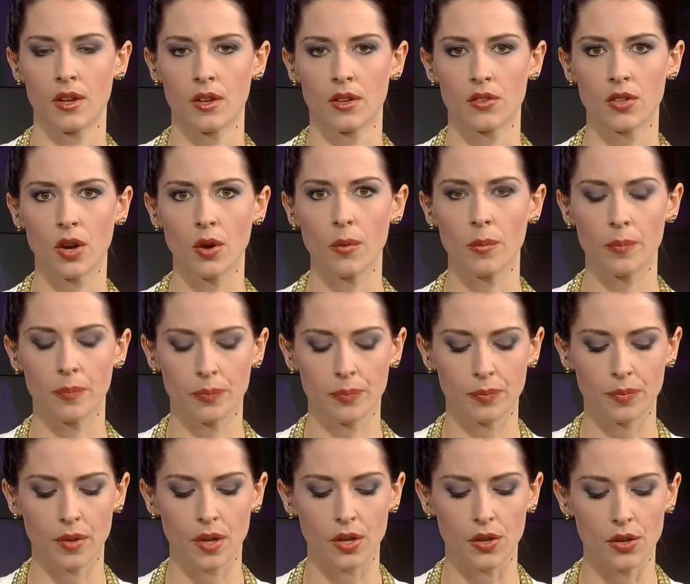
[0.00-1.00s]
So,
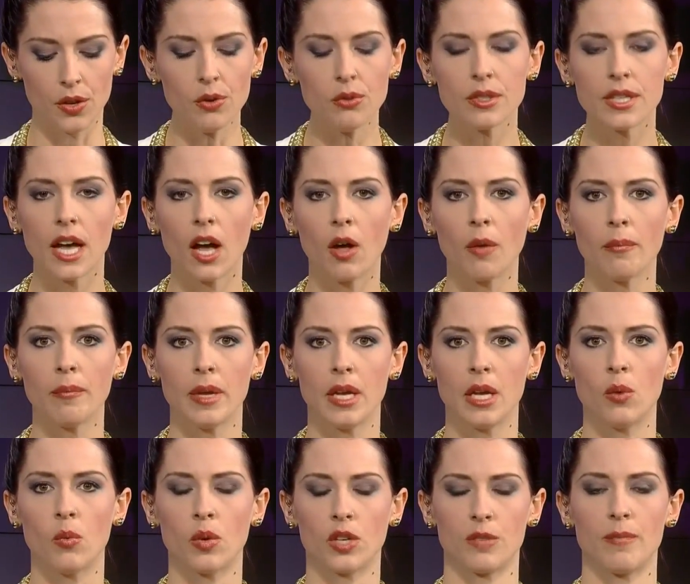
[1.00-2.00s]
you tell
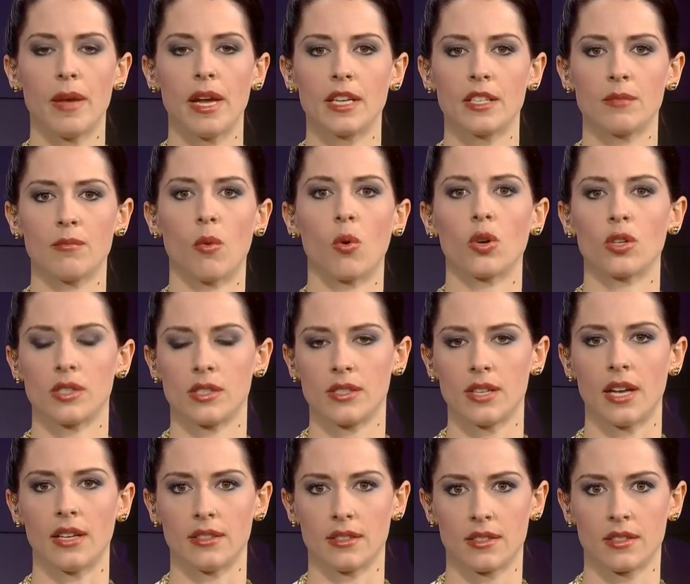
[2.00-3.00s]
me which makes more
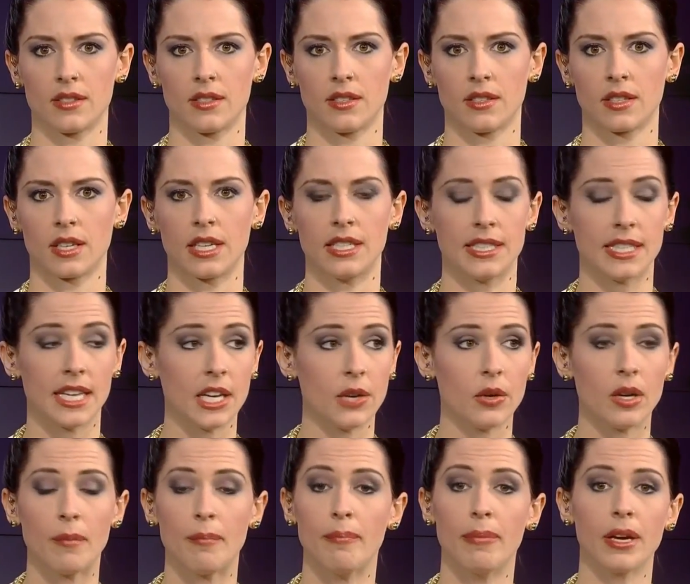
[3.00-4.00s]
sense
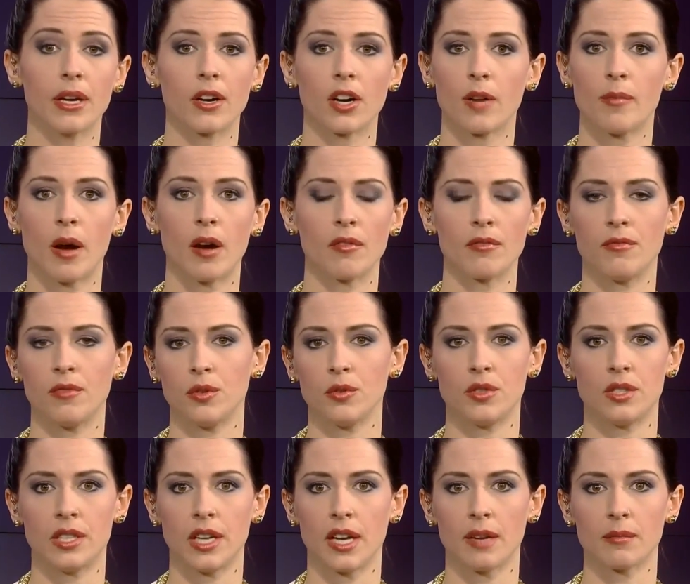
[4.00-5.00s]
continuing to bicker about food
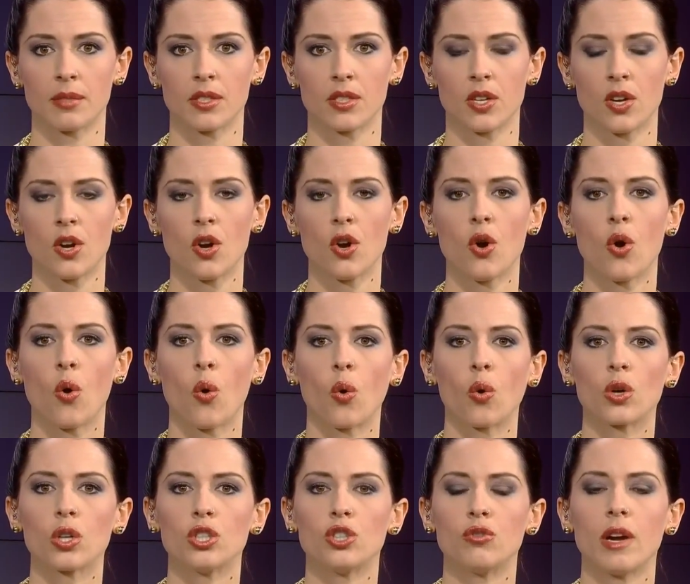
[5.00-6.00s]
stamps
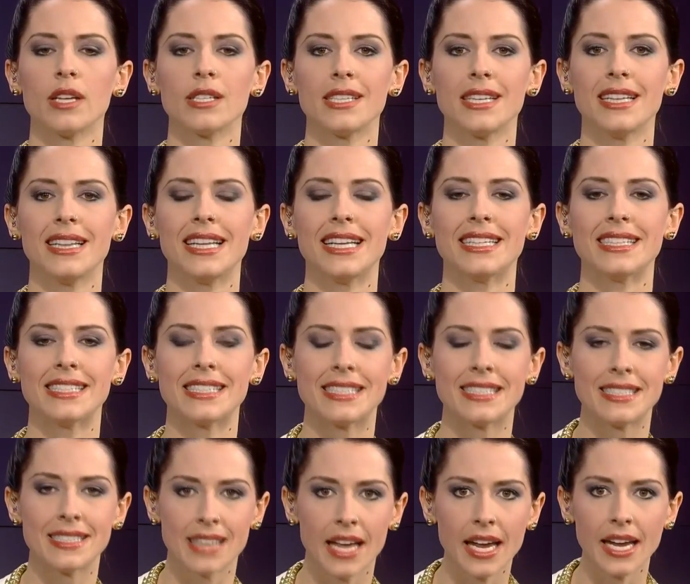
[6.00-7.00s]
or addressing the
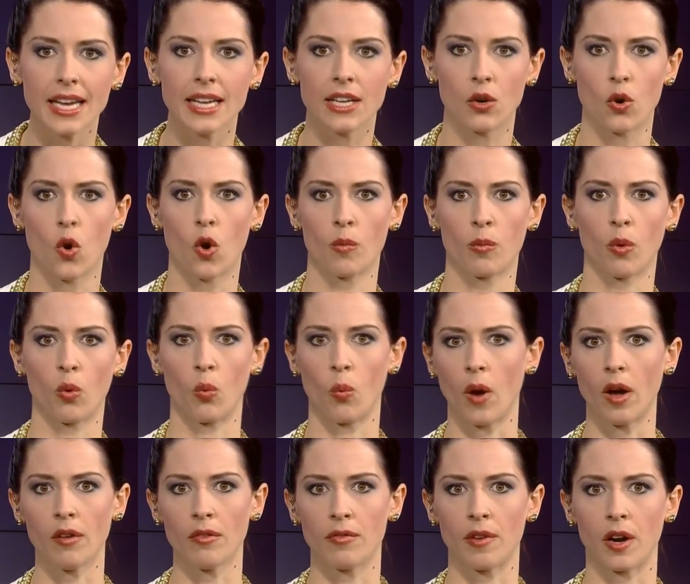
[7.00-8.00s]
insane corporate
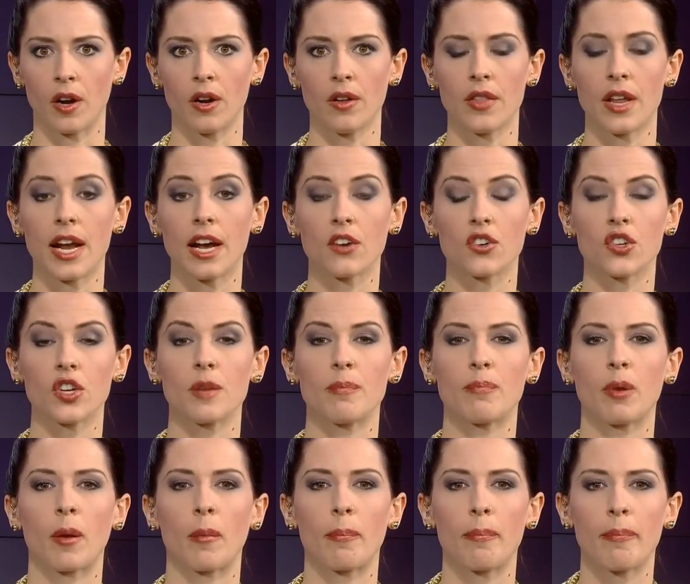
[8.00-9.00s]
welfare that actually
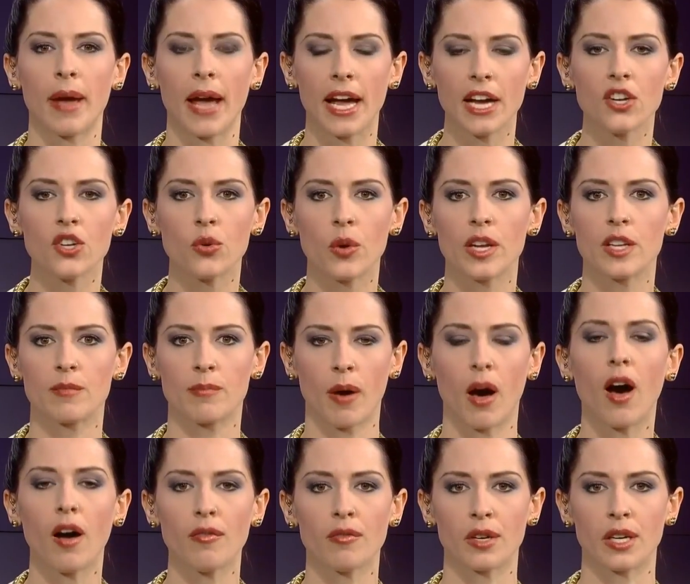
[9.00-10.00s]
perpetuates
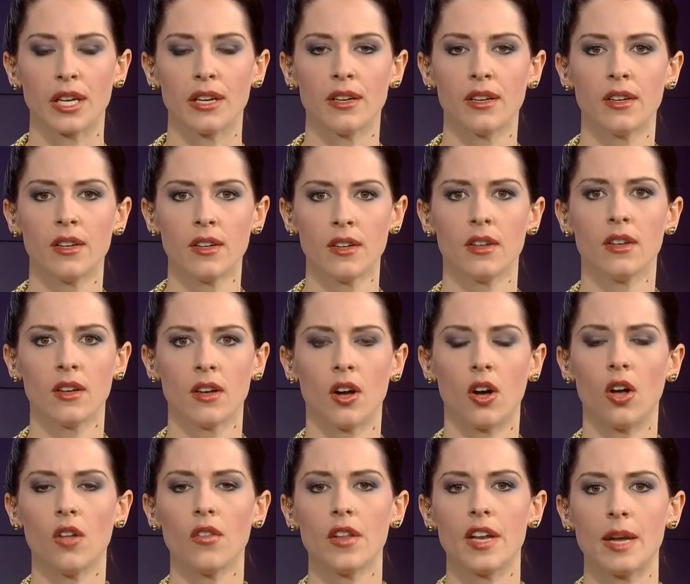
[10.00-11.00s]
poverty,
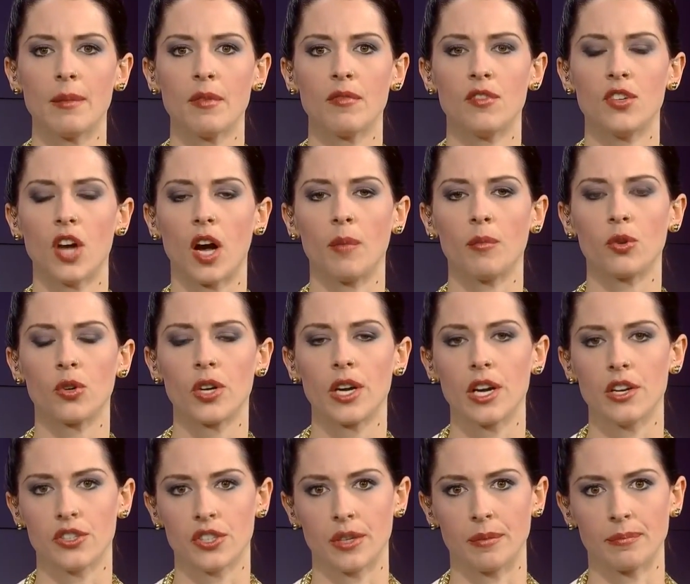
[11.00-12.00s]
all in the name of job
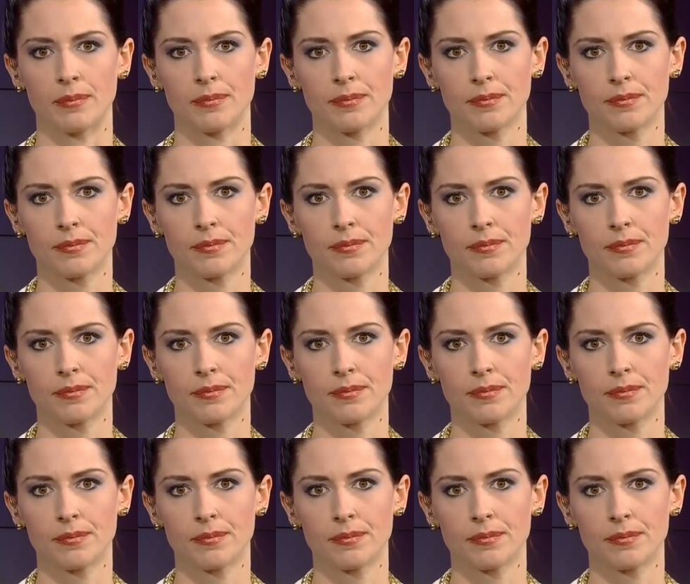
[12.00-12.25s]
creation.